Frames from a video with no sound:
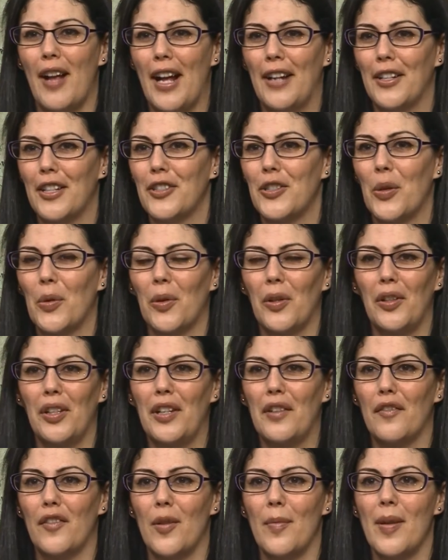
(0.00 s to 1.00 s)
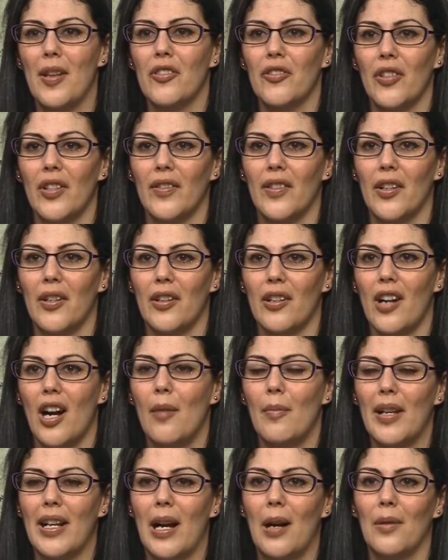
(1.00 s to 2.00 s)
anecdotal information that are
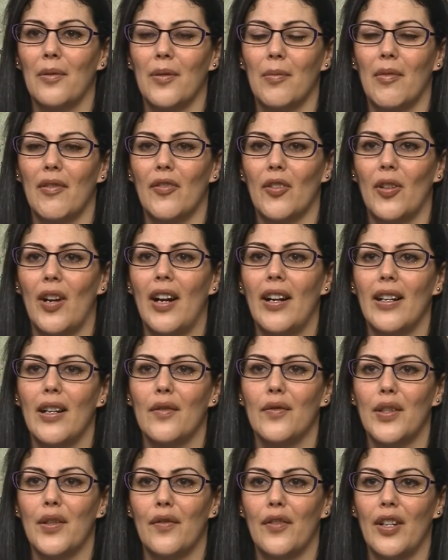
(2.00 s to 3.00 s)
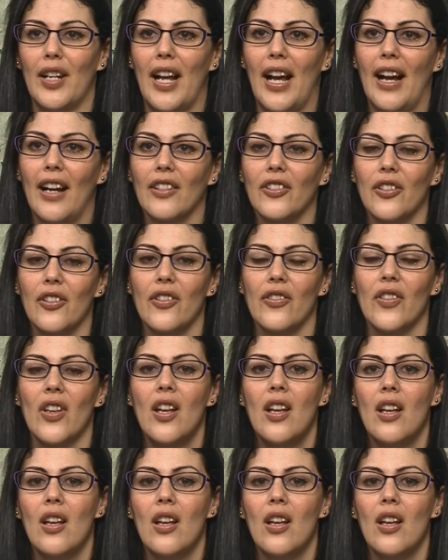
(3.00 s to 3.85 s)
coming out from a variety of different actors.